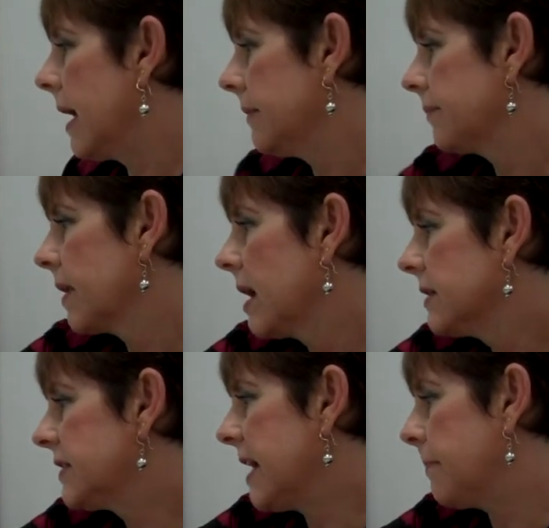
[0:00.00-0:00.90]
Okay?
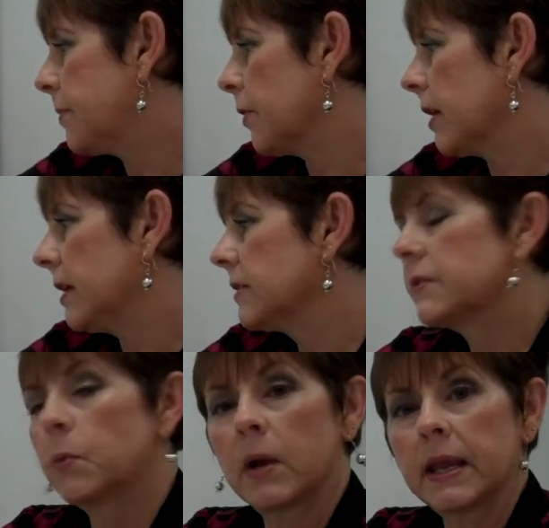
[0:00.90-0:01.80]
Step 3,
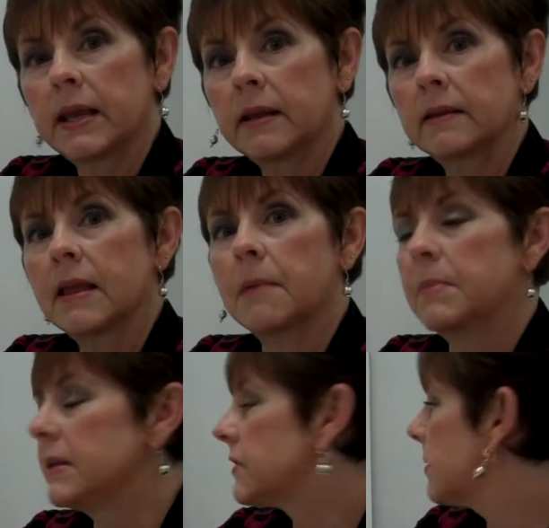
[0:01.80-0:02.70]
swing,
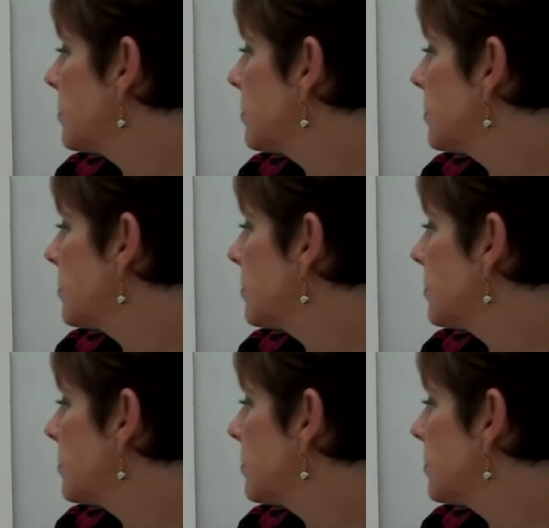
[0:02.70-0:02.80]
that means